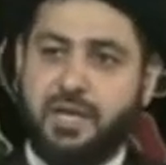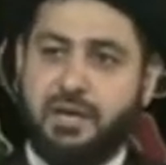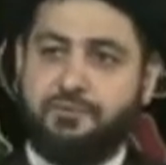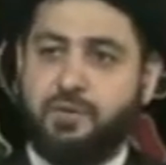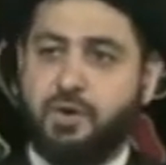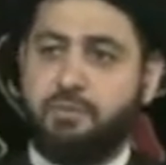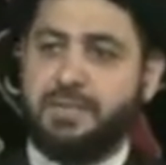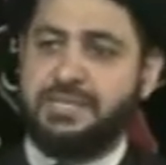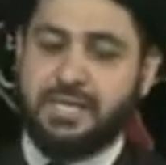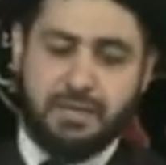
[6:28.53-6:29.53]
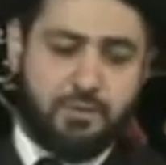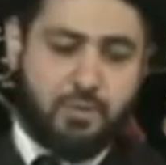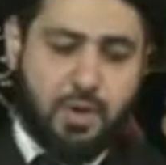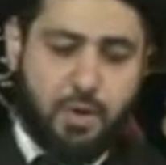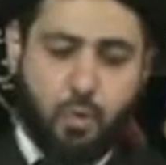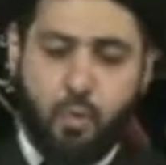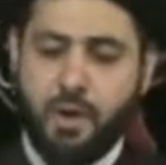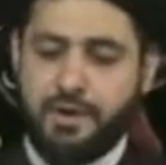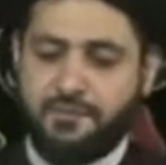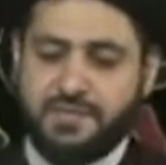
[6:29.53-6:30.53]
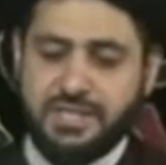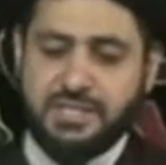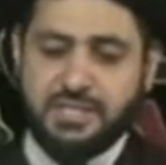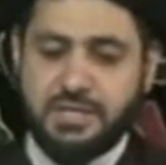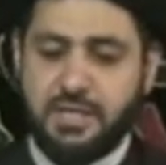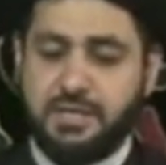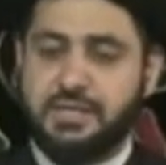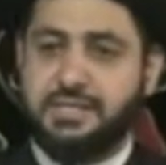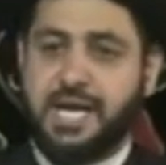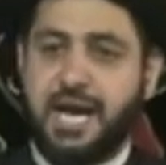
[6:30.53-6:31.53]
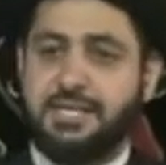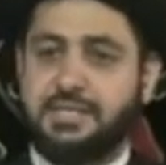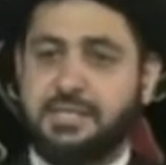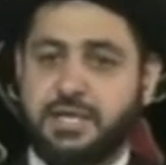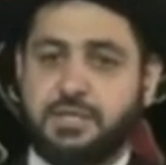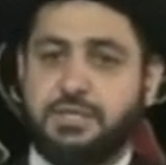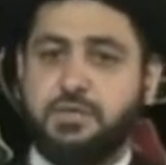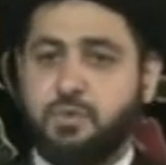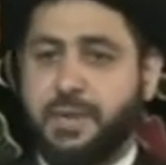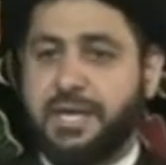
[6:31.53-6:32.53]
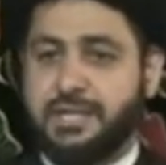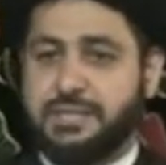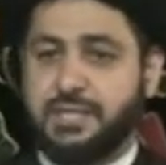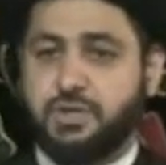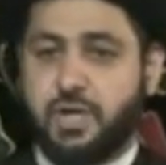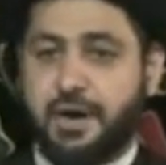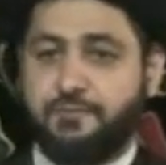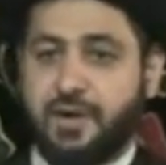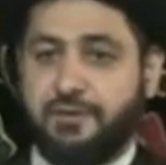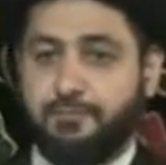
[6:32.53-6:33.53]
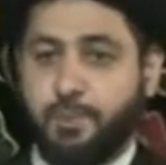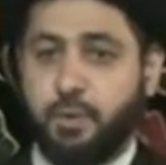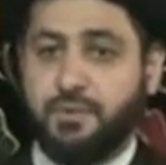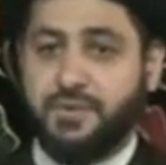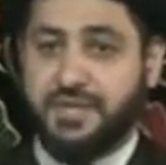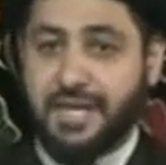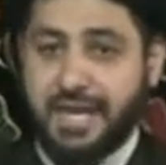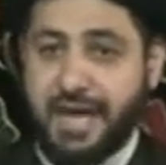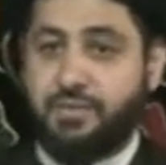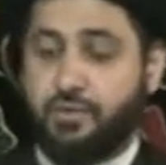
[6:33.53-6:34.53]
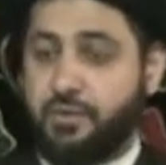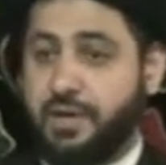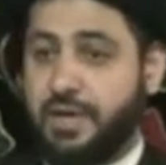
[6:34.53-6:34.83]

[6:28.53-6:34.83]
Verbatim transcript: If we are missing one of this side, it's like two wings that you have to have both together